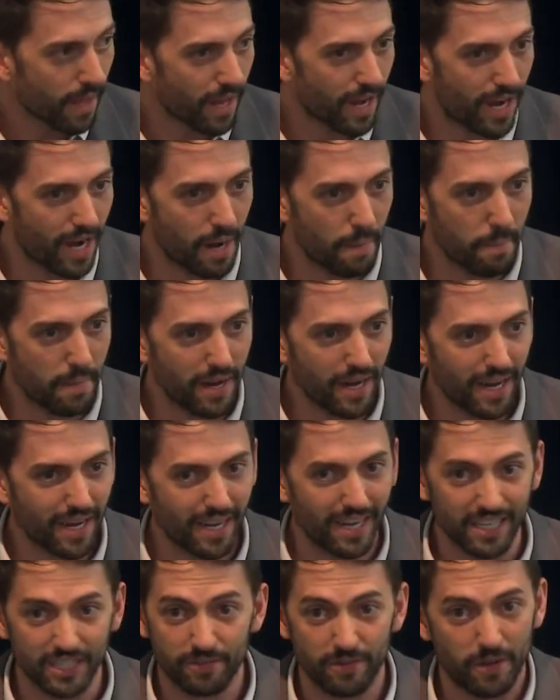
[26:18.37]
Um,
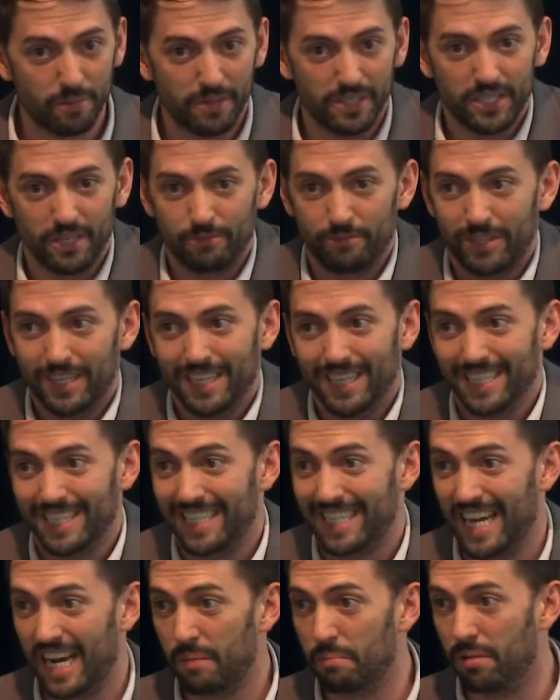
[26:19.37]
and I just found myself reading lots
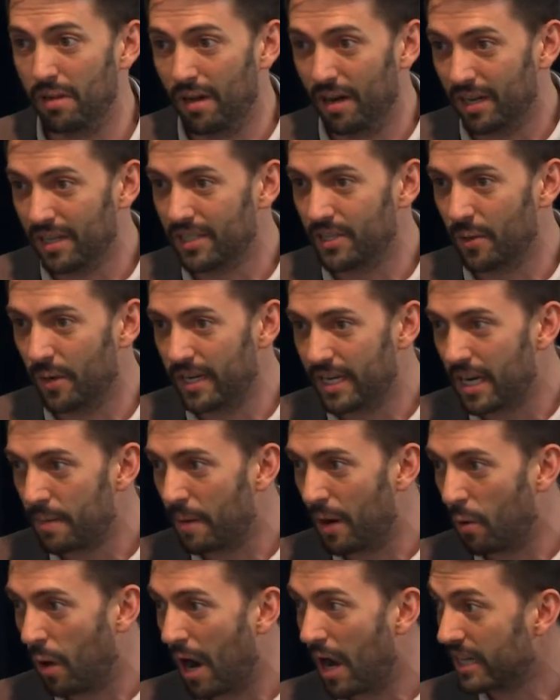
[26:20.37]
of tech blogs. So I ended up
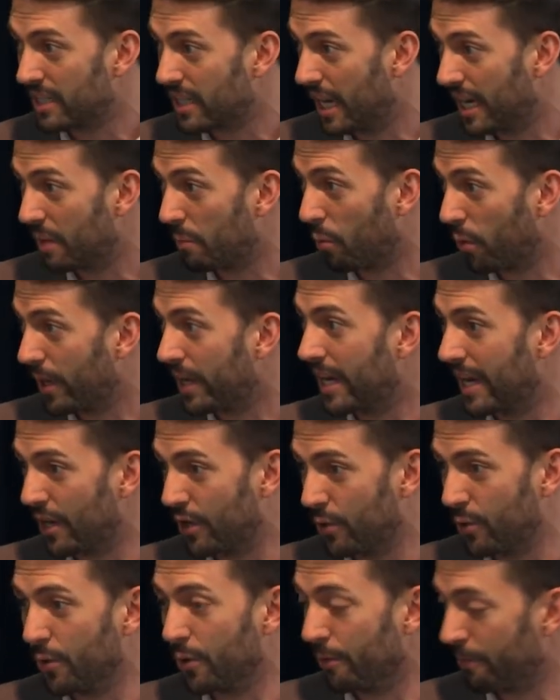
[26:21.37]
I, I ended up working at
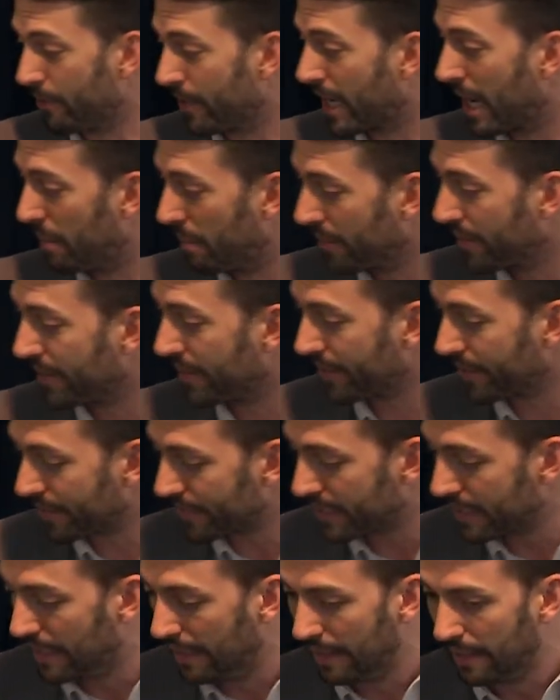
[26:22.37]
Google for a couple years.